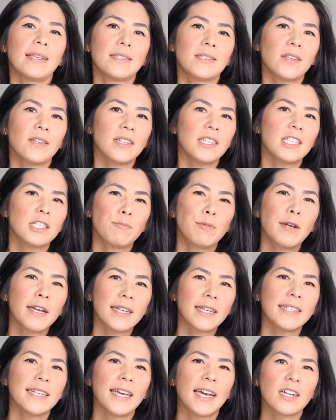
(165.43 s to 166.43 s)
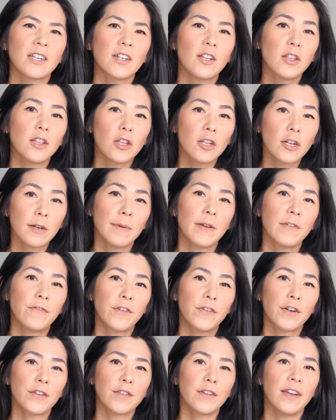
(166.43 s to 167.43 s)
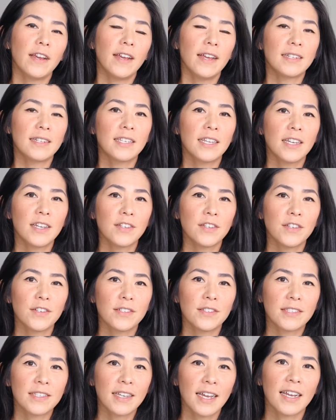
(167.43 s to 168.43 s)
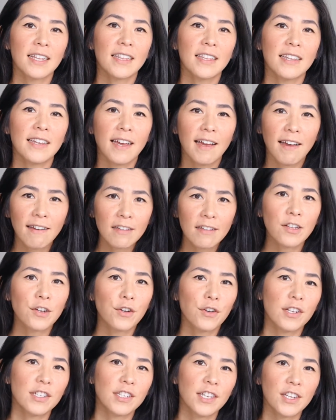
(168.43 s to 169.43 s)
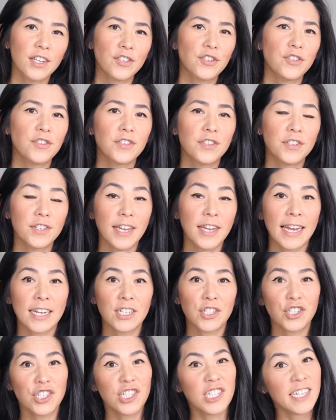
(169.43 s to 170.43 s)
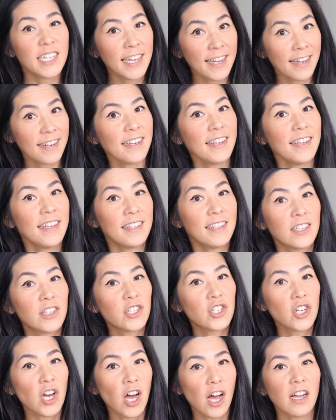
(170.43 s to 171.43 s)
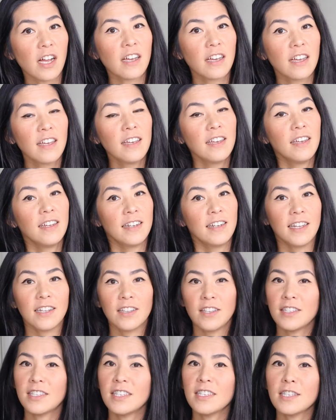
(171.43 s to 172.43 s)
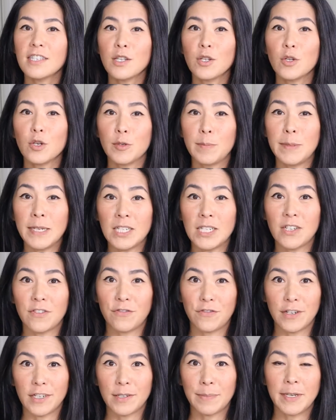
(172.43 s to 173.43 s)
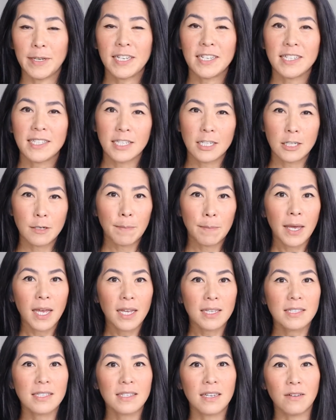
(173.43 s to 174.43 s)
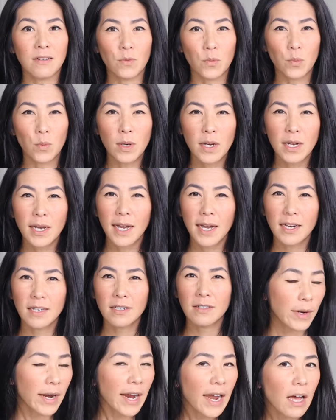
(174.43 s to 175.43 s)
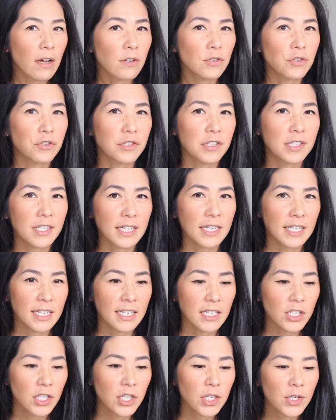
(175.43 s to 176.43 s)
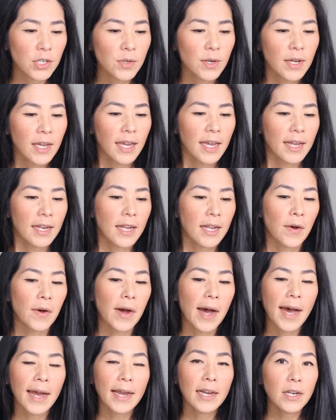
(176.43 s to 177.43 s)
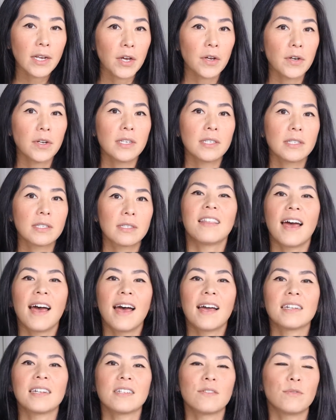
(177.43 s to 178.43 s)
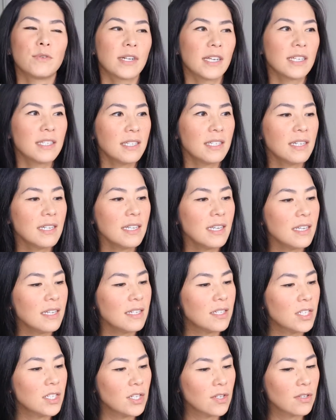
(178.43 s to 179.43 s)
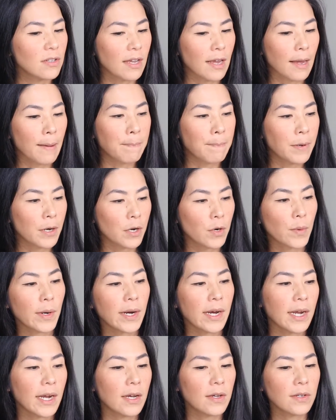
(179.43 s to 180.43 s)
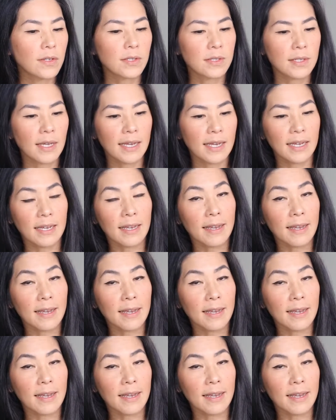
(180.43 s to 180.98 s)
so let's break it down a little bit further and tell you exactly how long it takes you to actually get in stock. Now this is a little bit different because it depends on what kind of warehouse you're sending it to. Now I noticed that when I send it into like a bigger warehouse like in